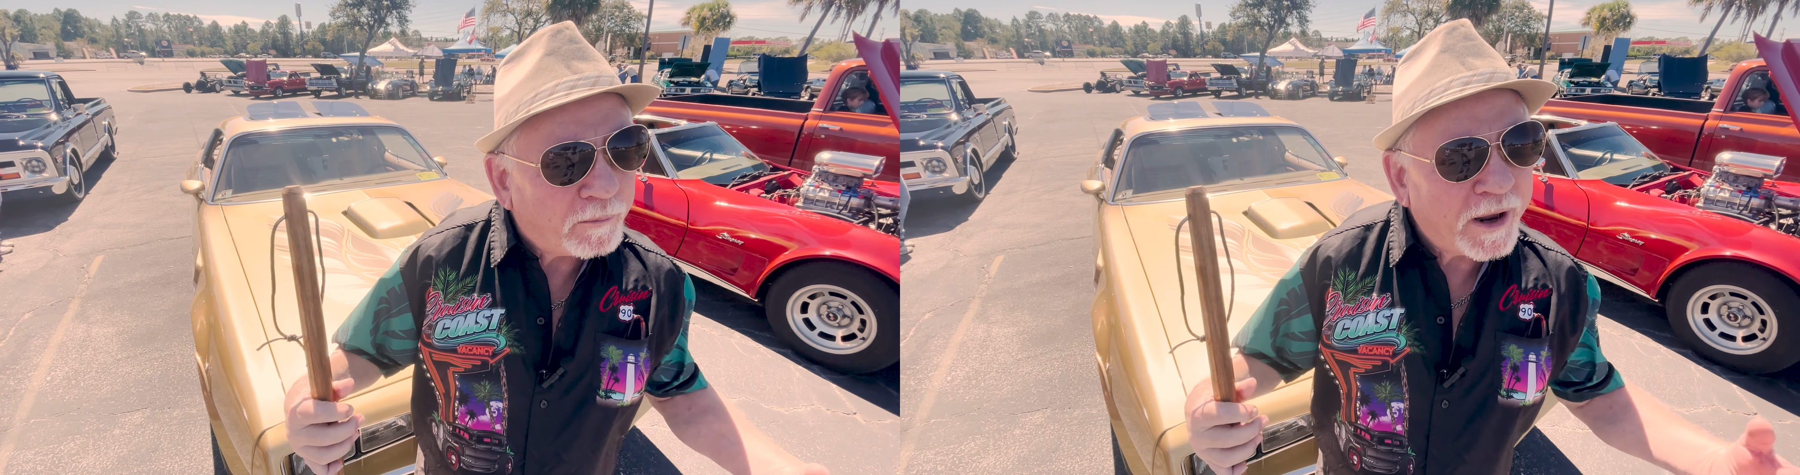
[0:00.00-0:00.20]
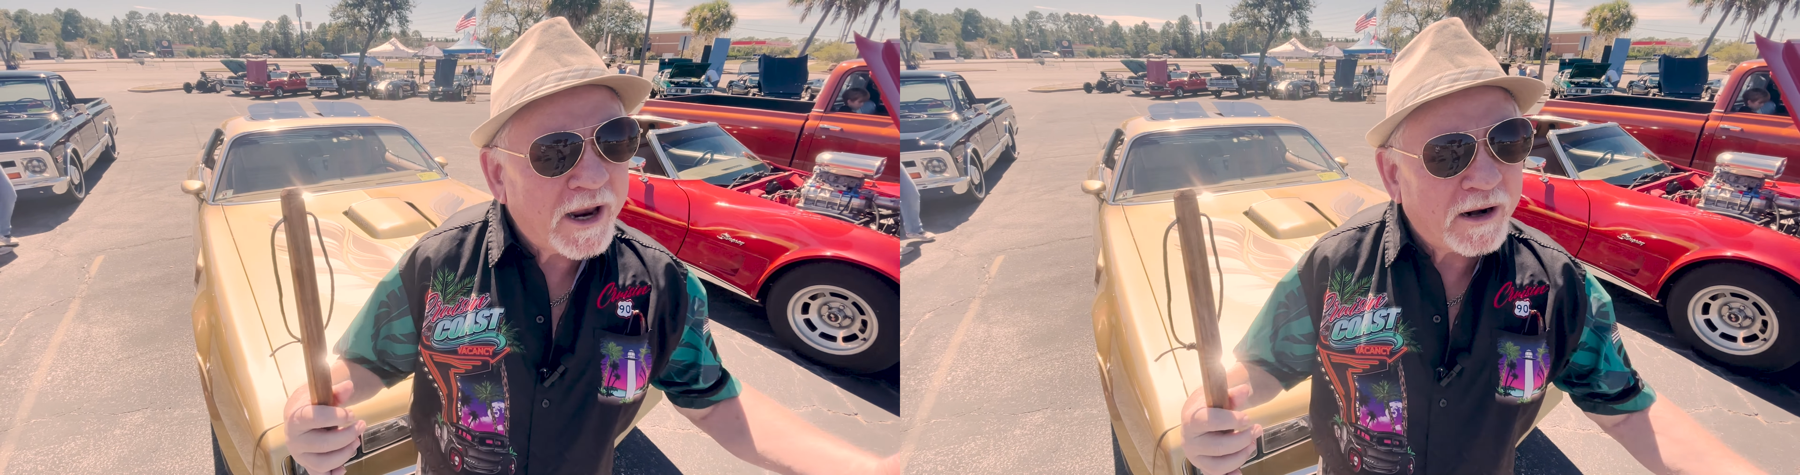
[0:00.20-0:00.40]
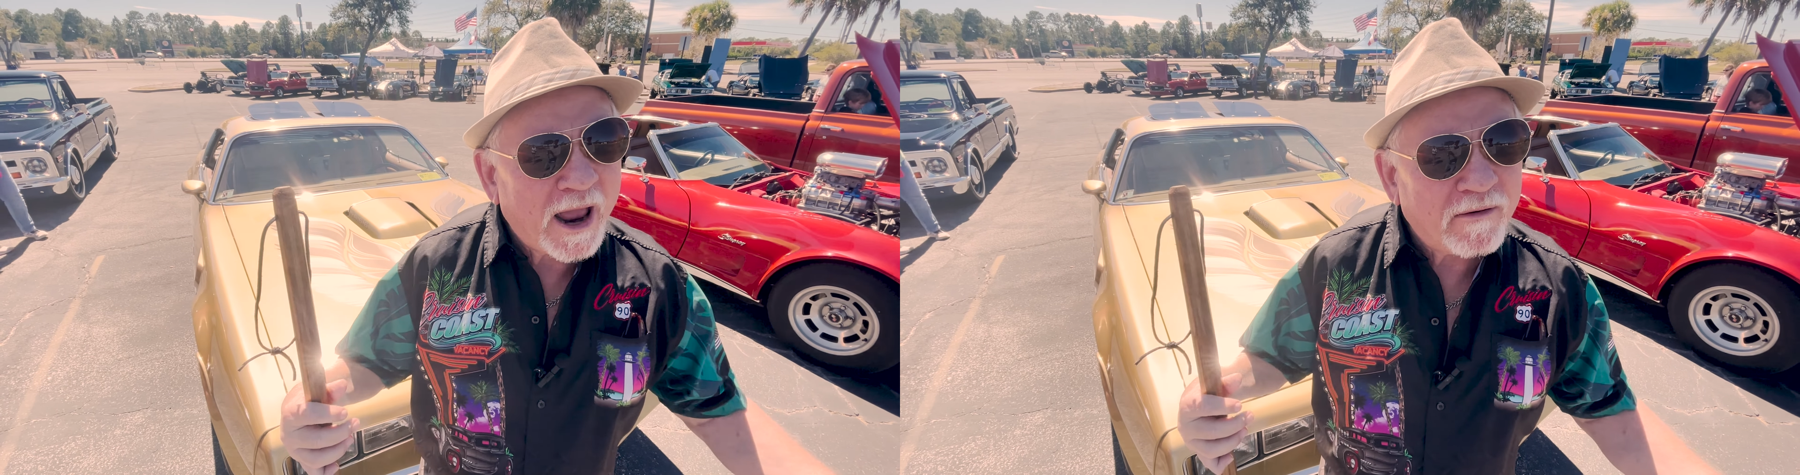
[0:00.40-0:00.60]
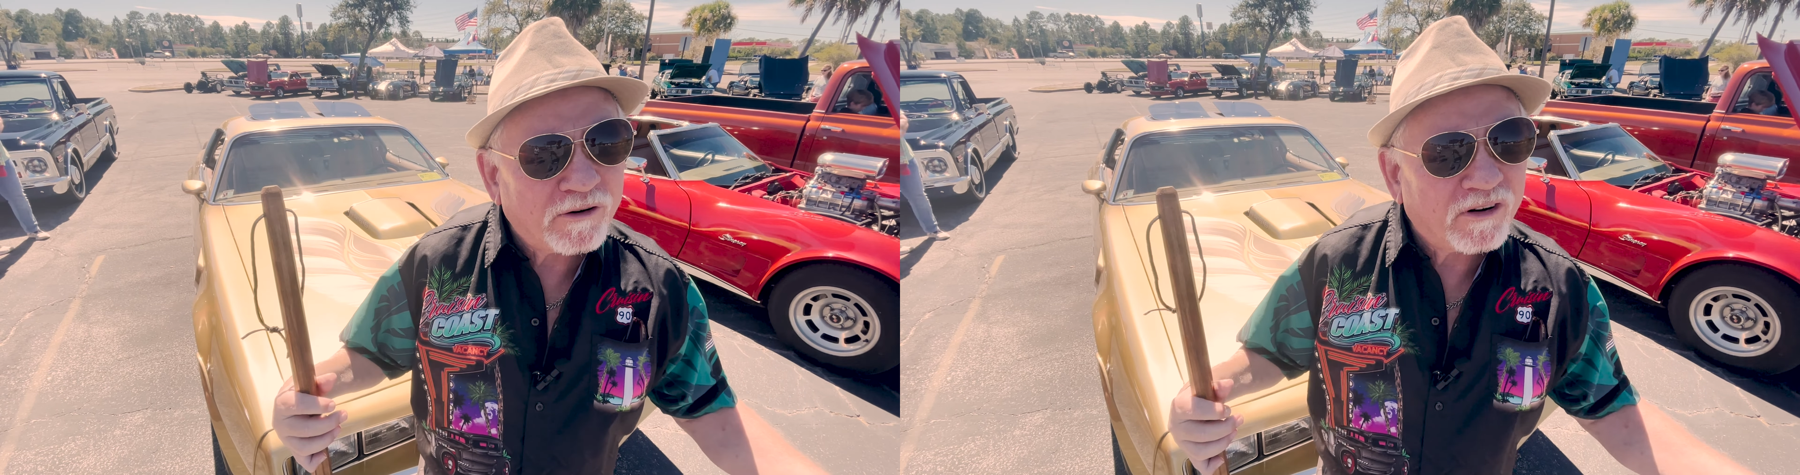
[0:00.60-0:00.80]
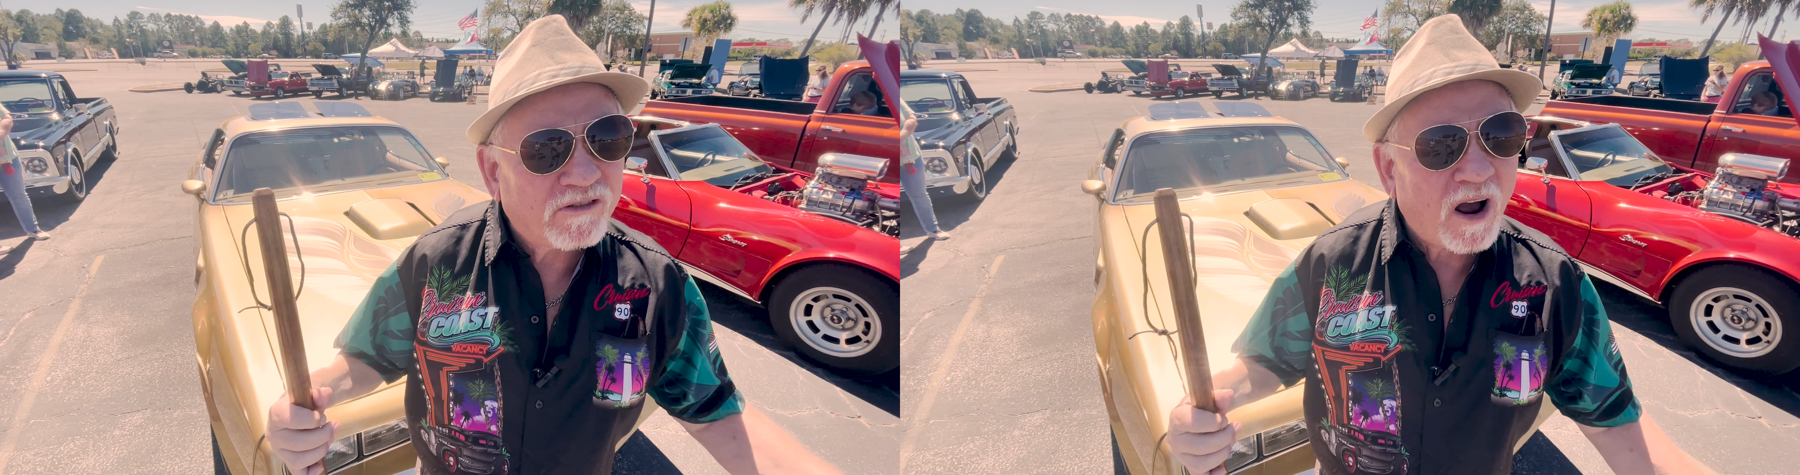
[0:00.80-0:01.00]
being able
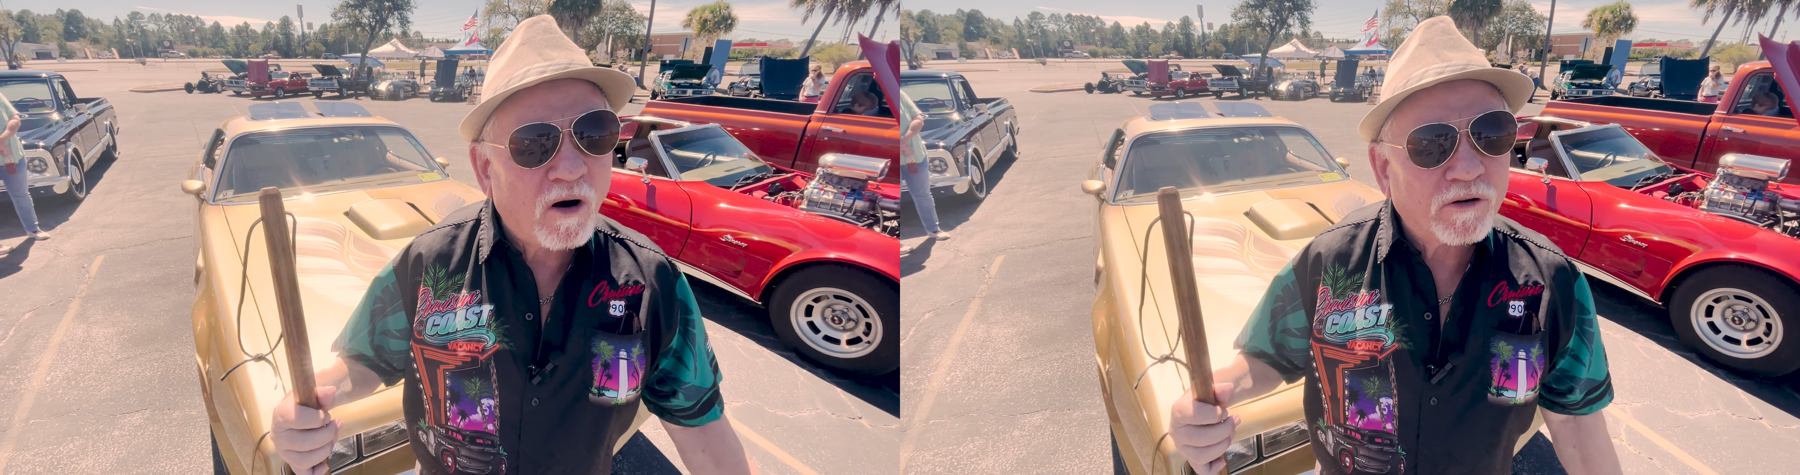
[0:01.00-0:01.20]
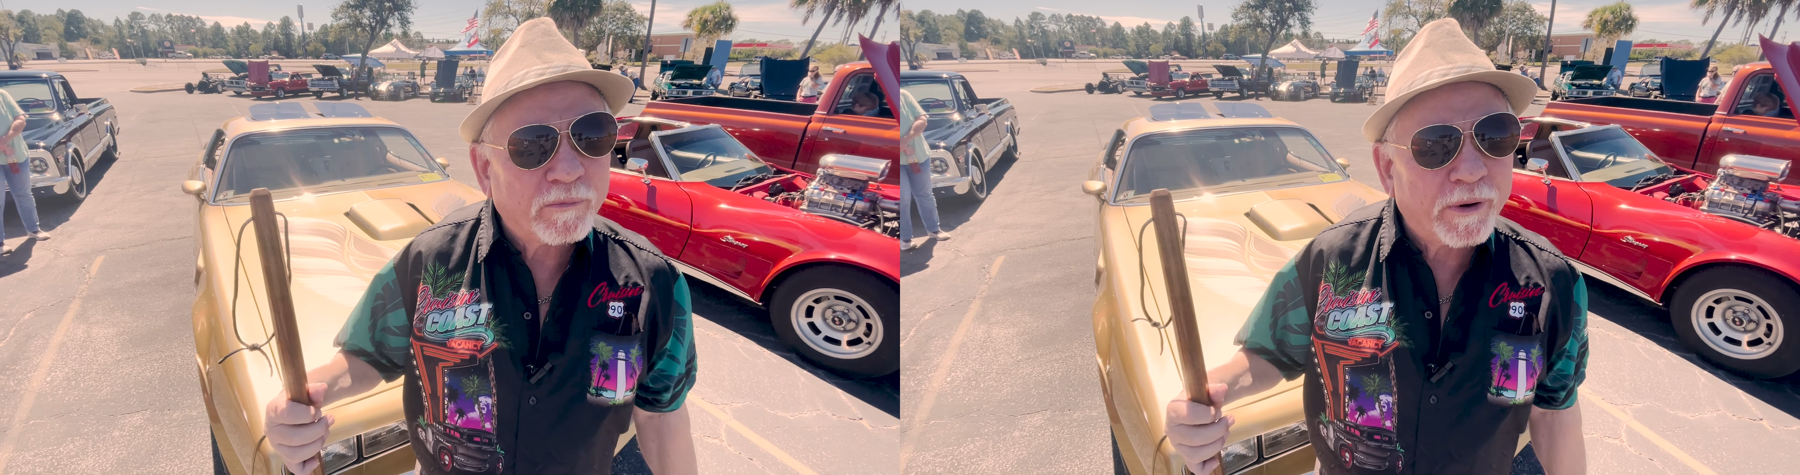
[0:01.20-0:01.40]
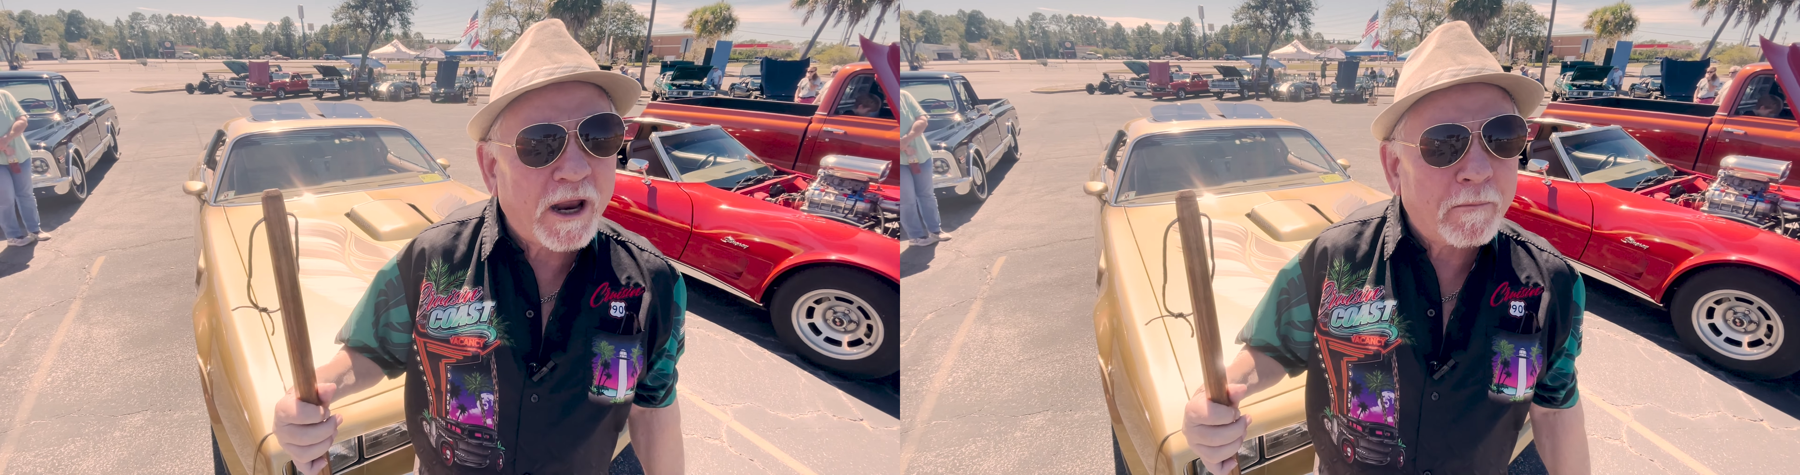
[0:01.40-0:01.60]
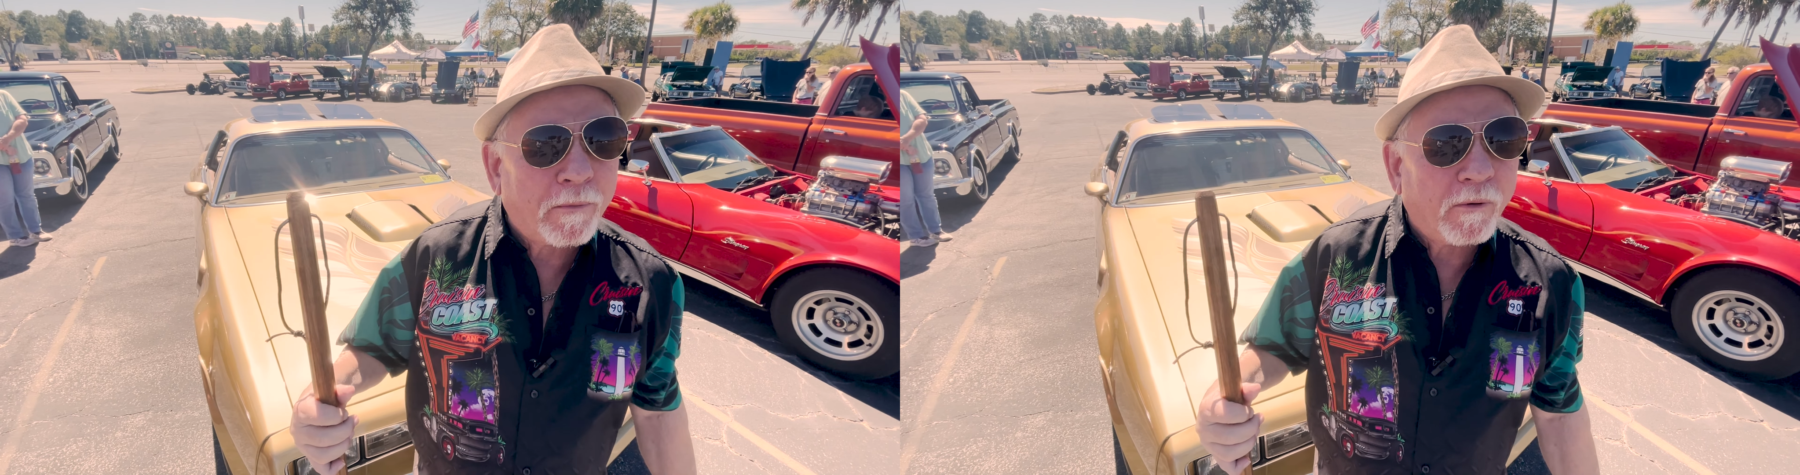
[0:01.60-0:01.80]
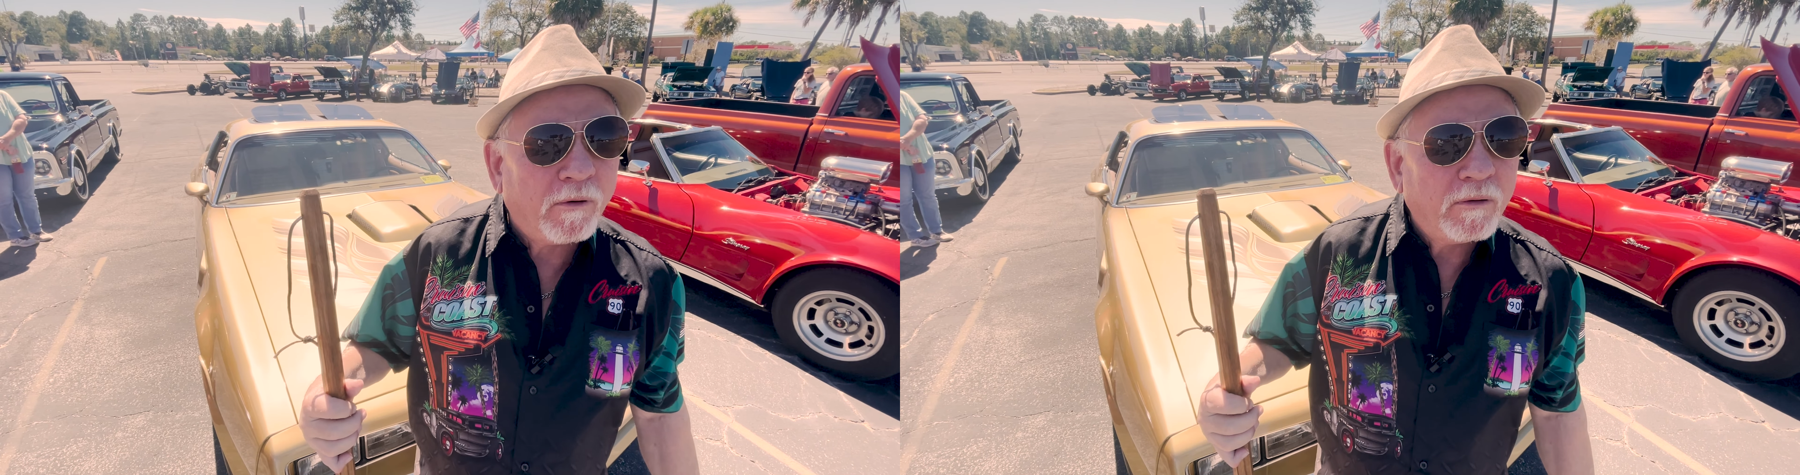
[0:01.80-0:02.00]
to talk to
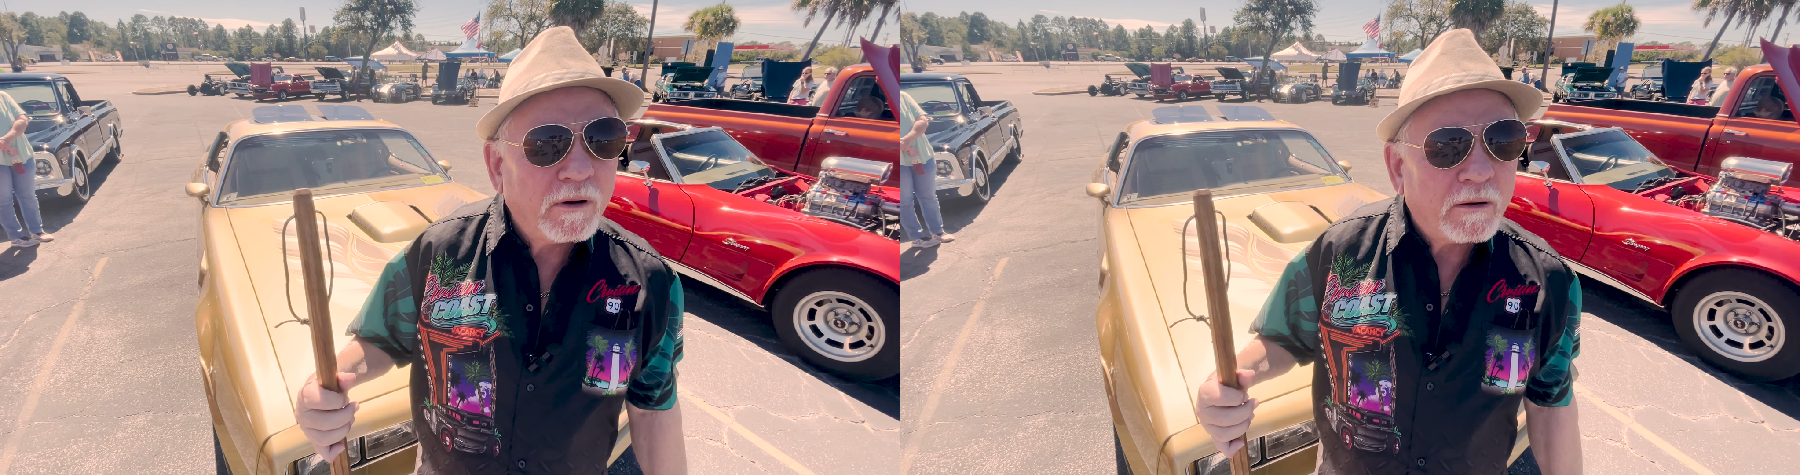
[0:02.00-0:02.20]
people